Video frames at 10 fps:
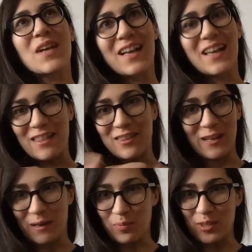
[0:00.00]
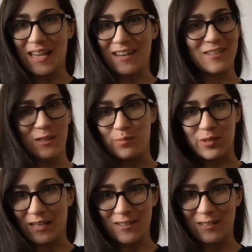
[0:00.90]
Catholic
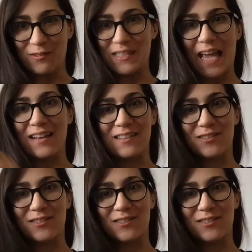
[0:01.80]
processions of saints.